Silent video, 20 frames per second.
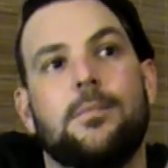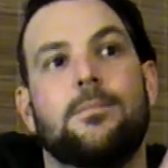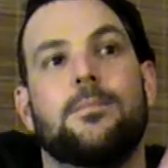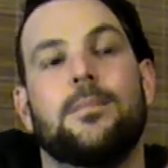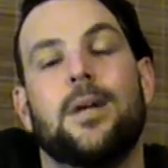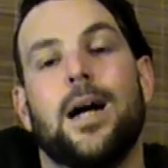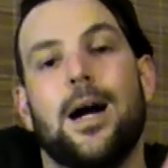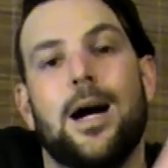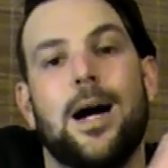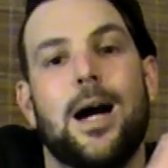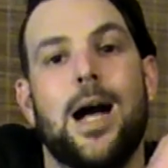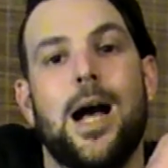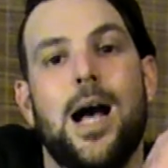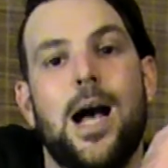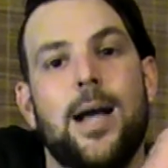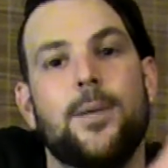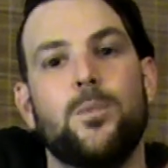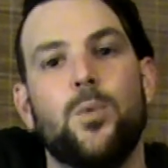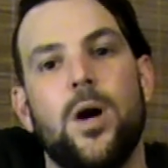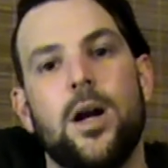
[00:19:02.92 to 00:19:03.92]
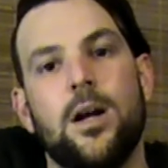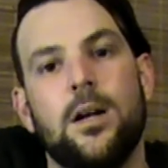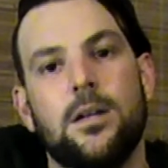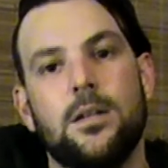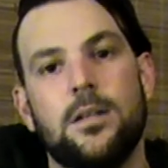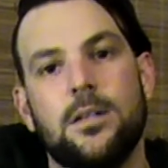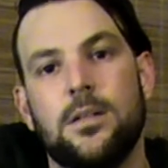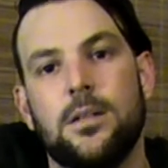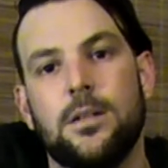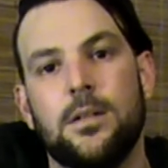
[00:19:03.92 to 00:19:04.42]
hard one,
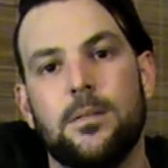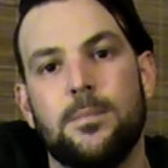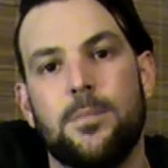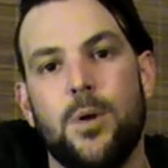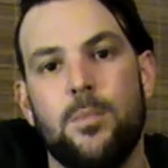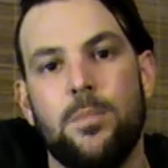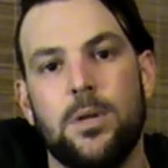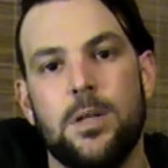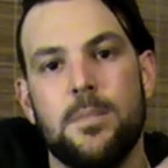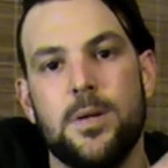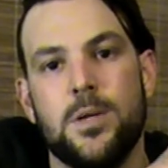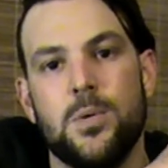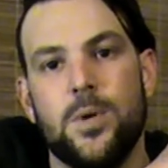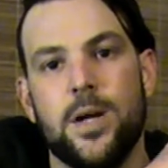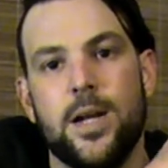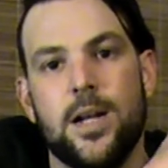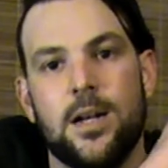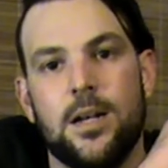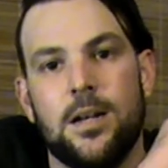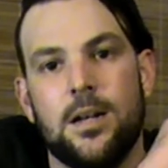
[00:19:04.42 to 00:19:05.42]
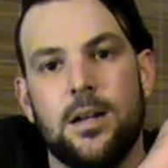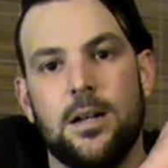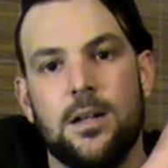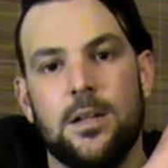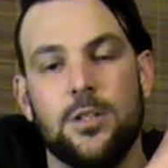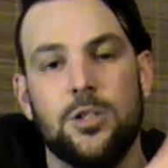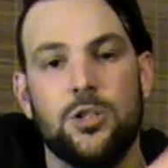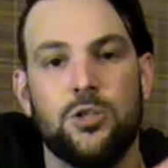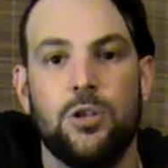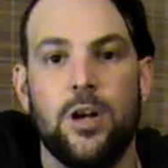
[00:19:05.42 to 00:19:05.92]
probably between
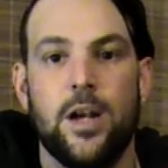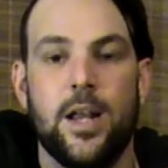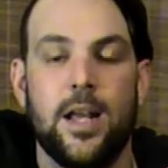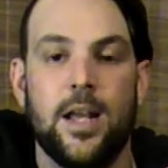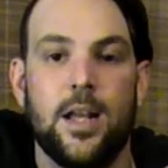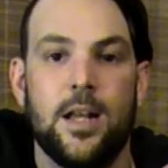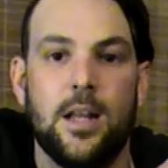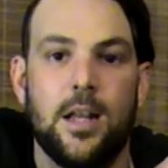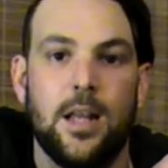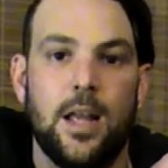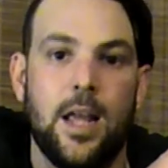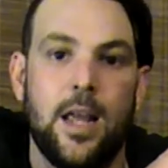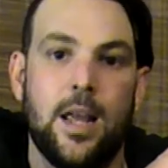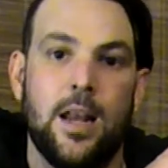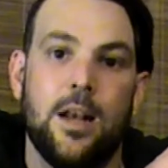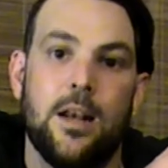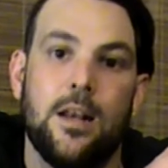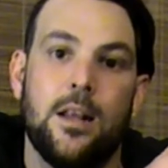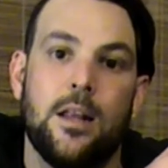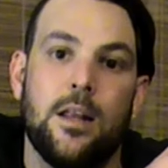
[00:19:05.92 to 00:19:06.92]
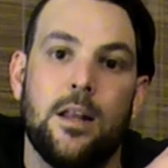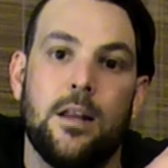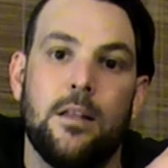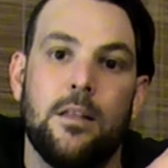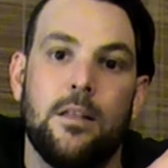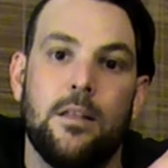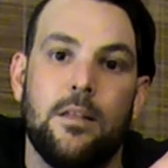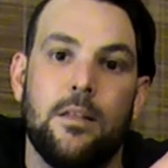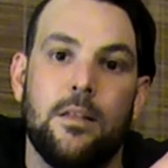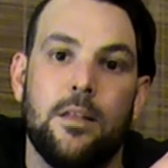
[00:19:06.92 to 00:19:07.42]
Australia and
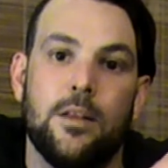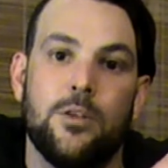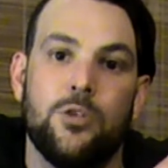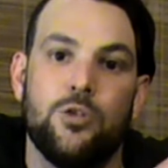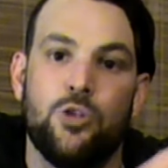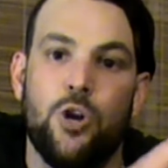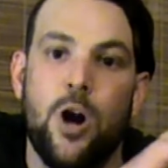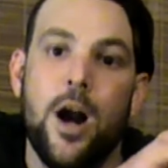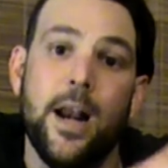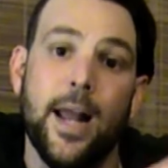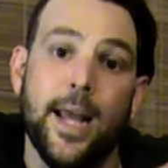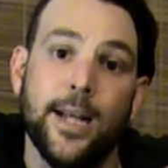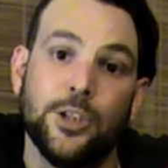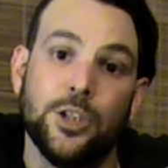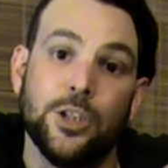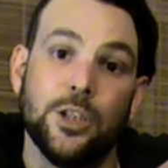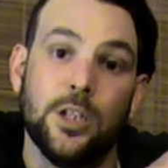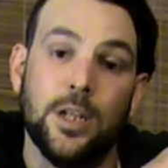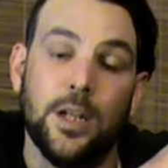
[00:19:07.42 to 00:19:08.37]
the Tri-Nation.